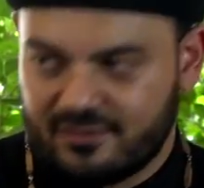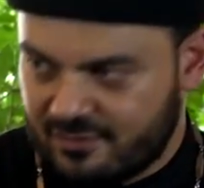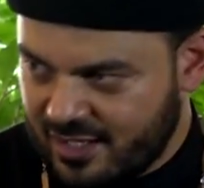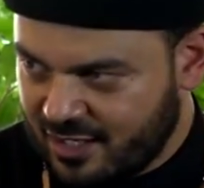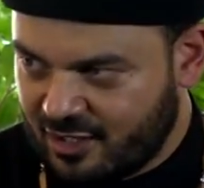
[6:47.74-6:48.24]

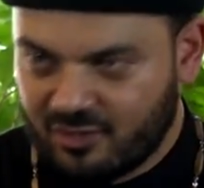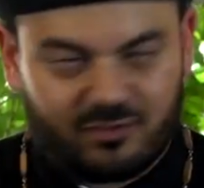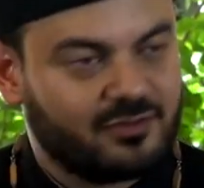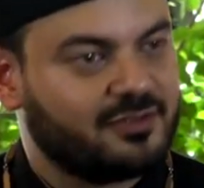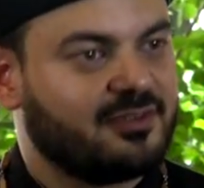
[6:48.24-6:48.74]
Thank you.
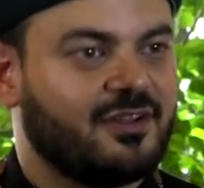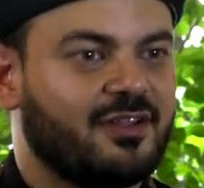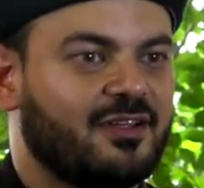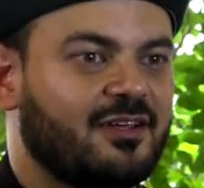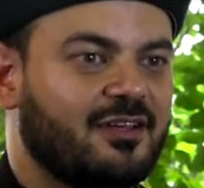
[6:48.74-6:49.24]

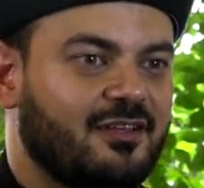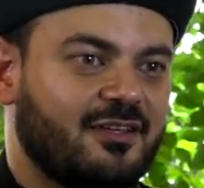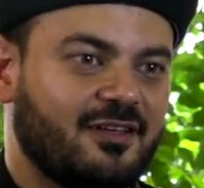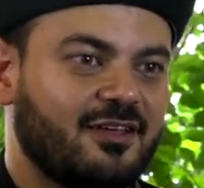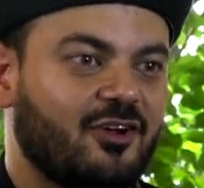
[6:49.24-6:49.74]

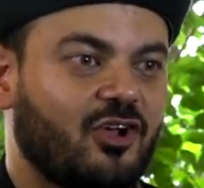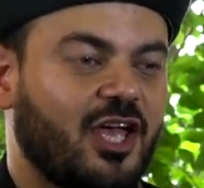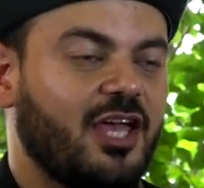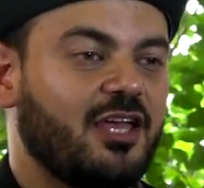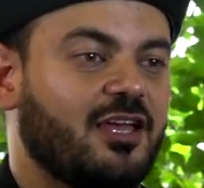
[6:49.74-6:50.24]

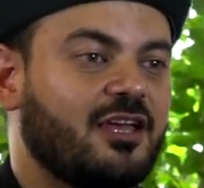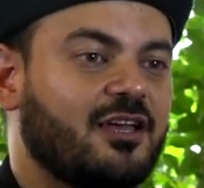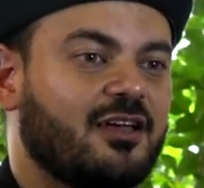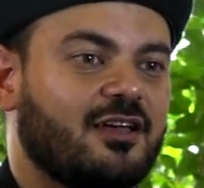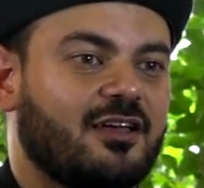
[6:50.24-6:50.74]
Okay?
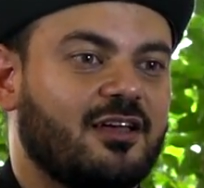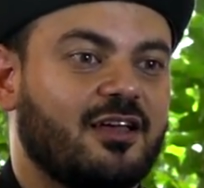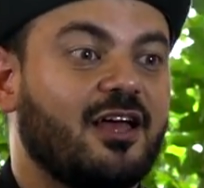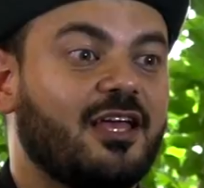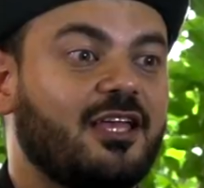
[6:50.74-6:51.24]

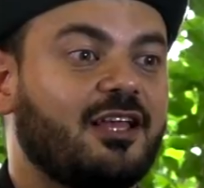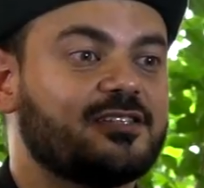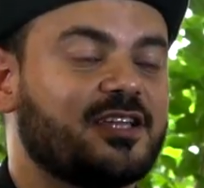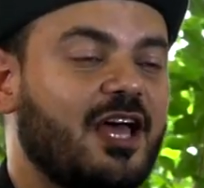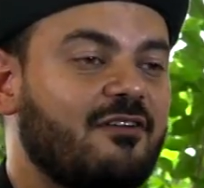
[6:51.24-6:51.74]
He
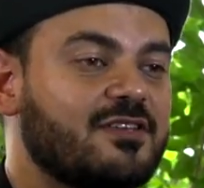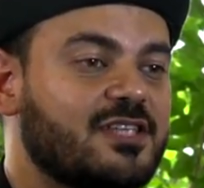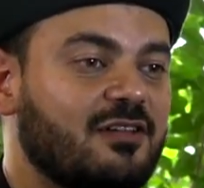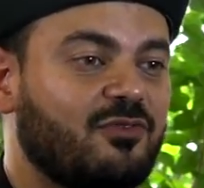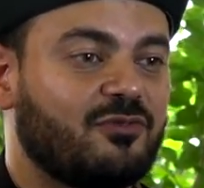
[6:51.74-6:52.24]
doesn't have a
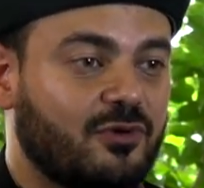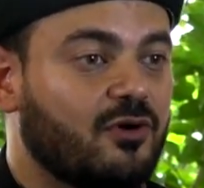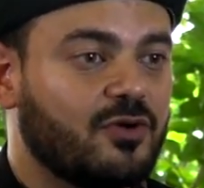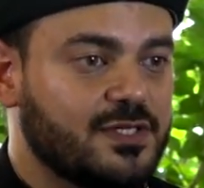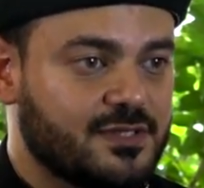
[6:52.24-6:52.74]
cell phone for a
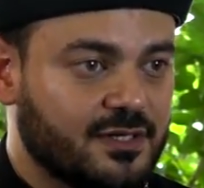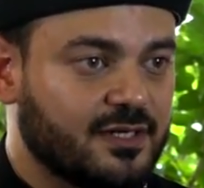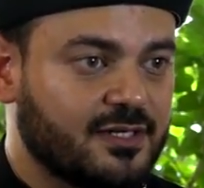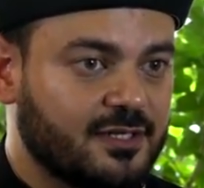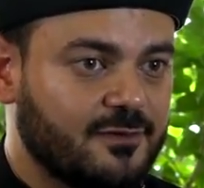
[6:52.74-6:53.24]
reason.
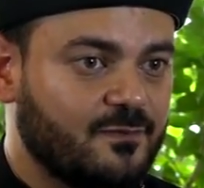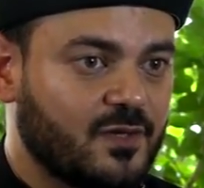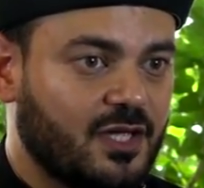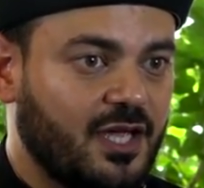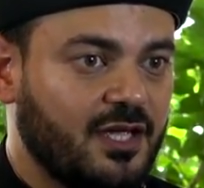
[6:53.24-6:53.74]

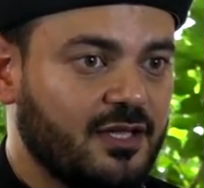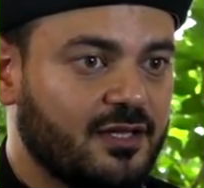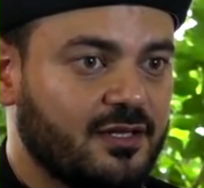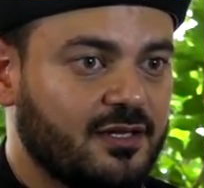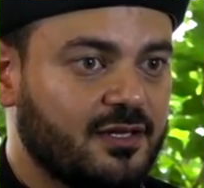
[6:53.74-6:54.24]
Okay?
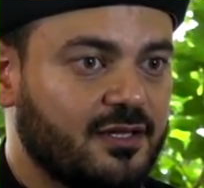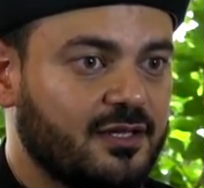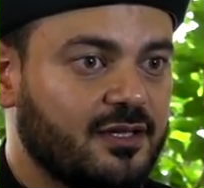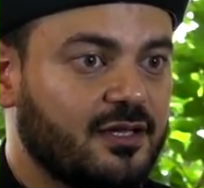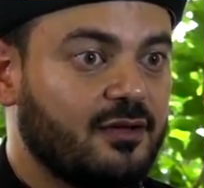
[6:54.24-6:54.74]

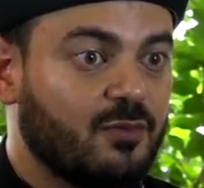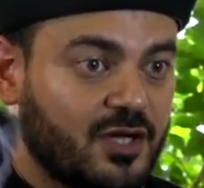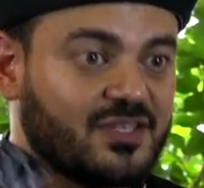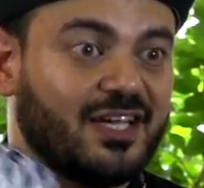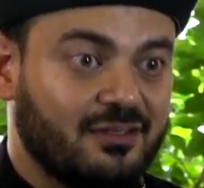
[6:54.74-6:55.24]

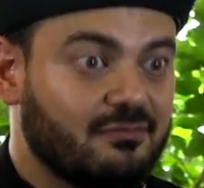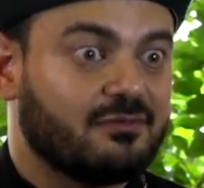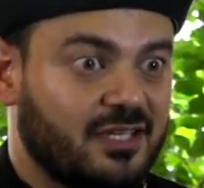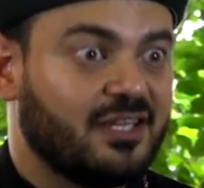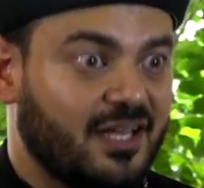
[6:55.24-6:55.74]
Because I
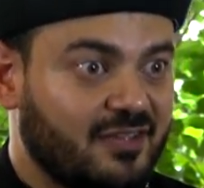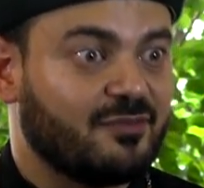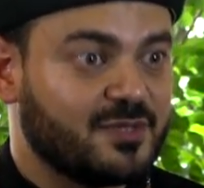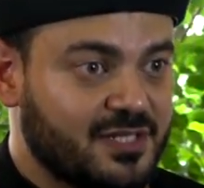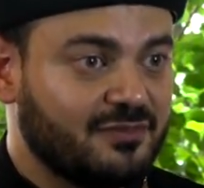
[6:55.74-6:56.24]
did not give
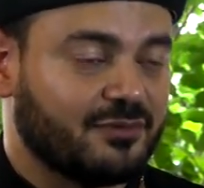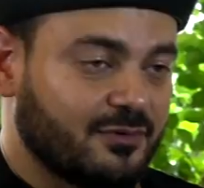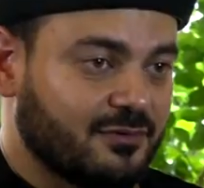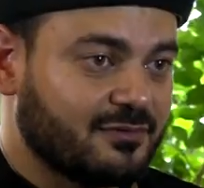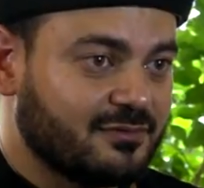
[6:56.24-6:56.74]
him a cell
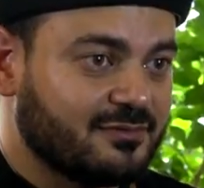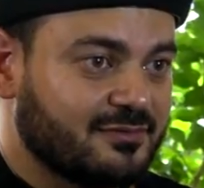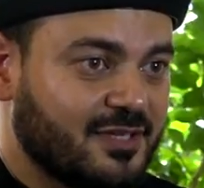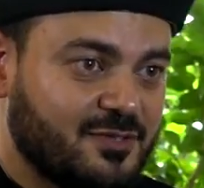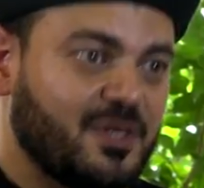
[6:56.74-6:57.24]
phone.
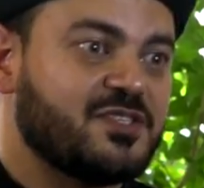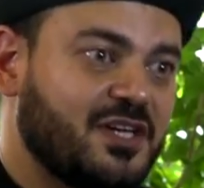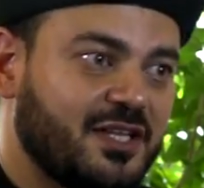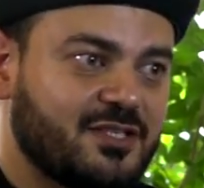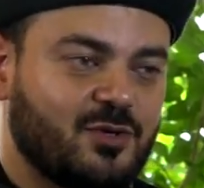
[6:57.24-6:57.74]
He's my
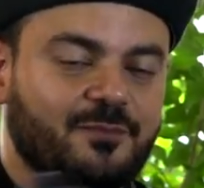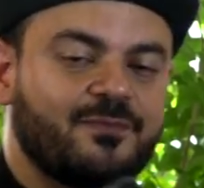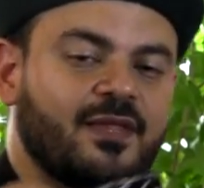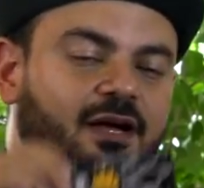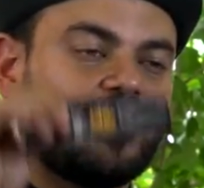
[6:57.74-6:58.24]
son, that's why.
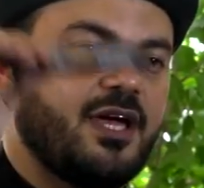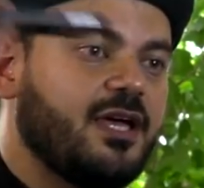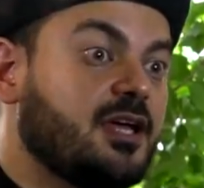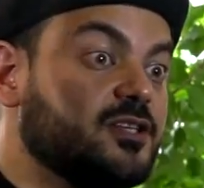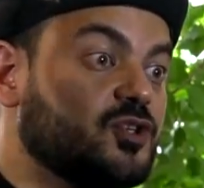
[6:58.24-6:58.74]
Okay,
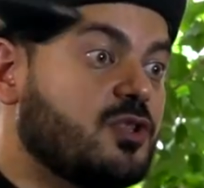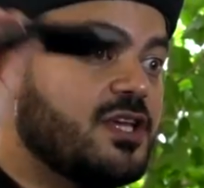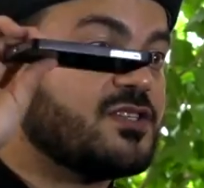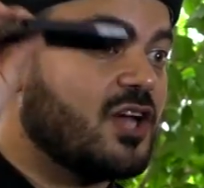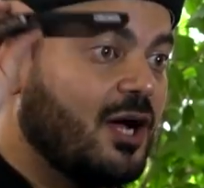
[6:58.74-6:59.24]
so
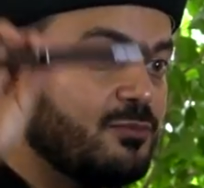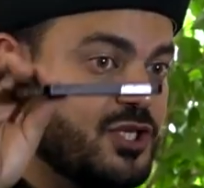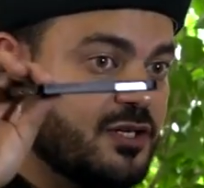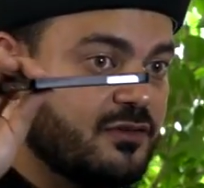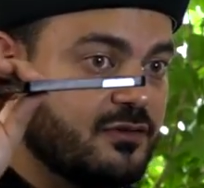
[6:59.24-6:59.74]
this
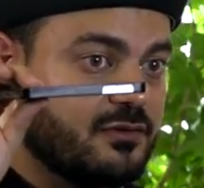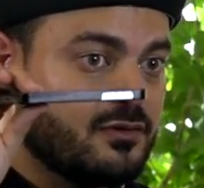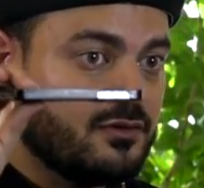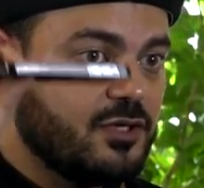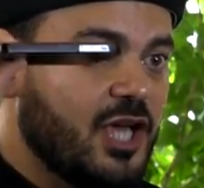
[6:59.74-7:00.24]
object,
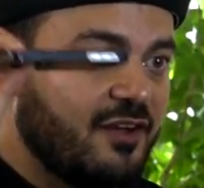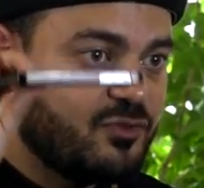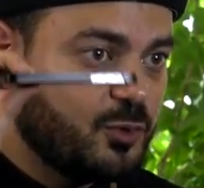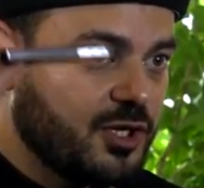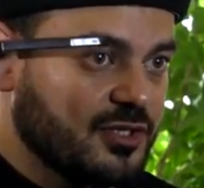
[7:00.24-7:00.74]
you have
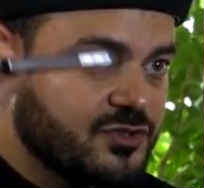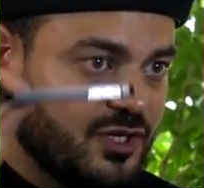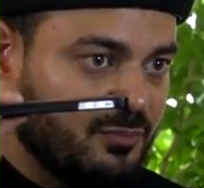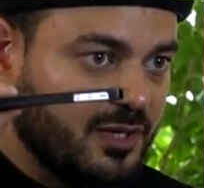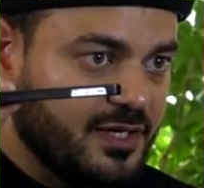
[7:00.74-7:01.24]
to put it in its
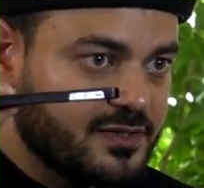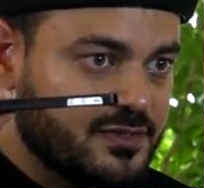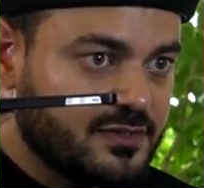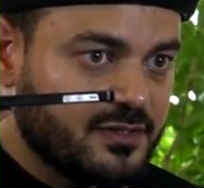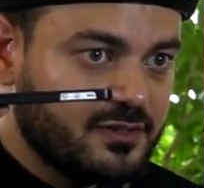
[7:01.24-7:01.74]
right place.